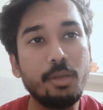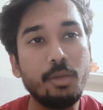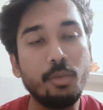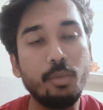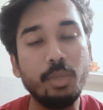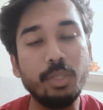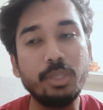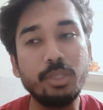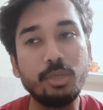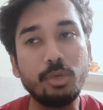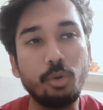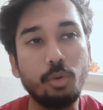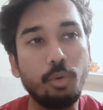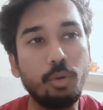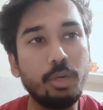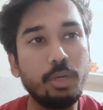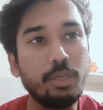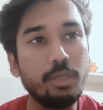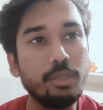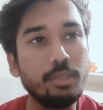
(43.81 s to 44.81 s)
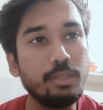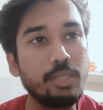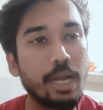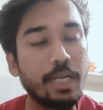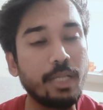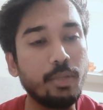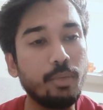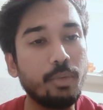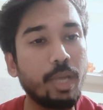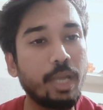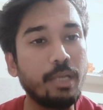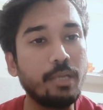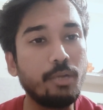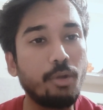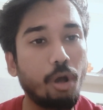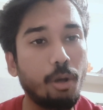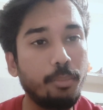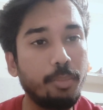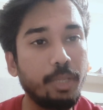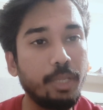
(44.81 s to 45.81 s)
with code that you can
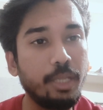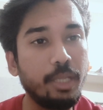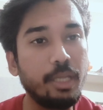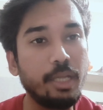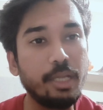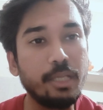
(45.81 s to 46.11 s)
copy,